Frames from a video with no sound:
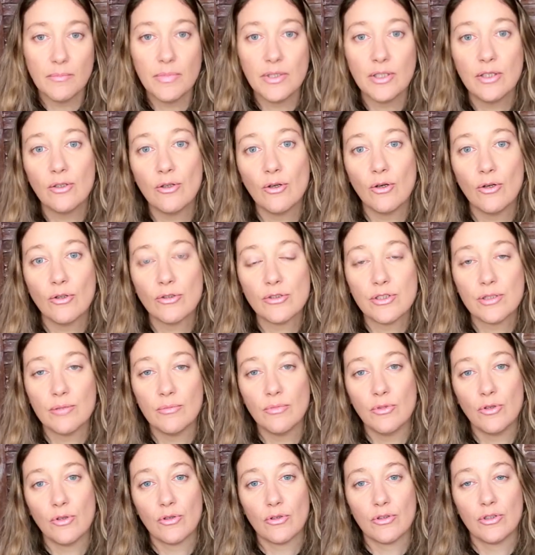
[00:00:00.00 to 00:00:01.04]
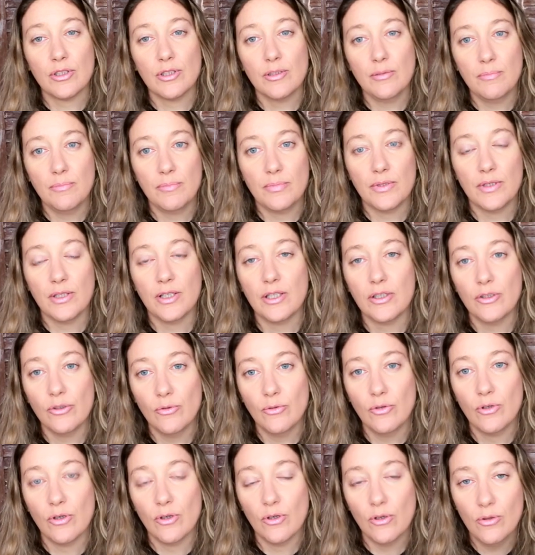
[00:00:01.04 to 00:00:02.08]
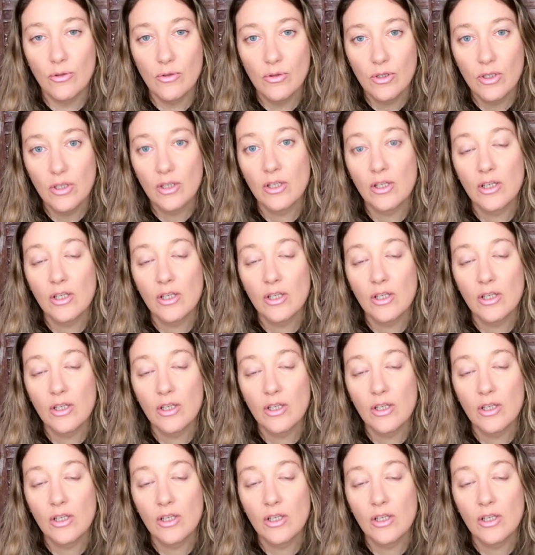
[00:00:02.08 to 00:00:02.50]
because the more deeper uh, you go,